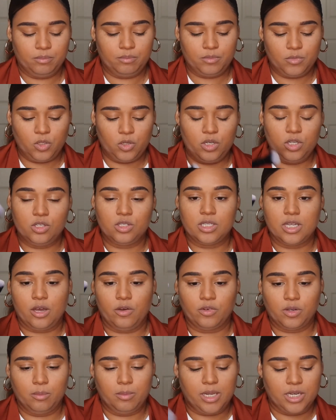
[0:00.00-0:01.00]
I'm gonna use the
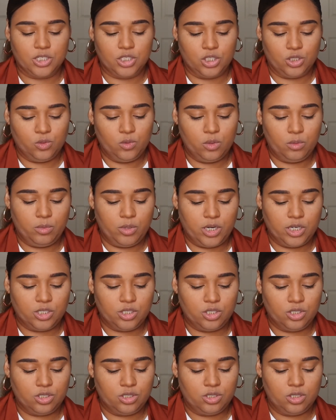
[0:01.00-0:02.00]
e.l.f. complexion dual
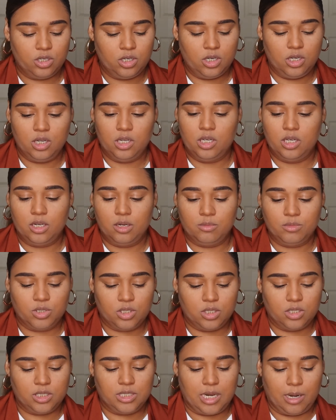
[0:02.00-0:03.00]
brush. I'm just
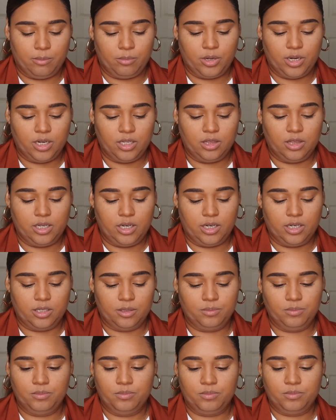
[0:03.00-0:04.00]
gonna tap right in there.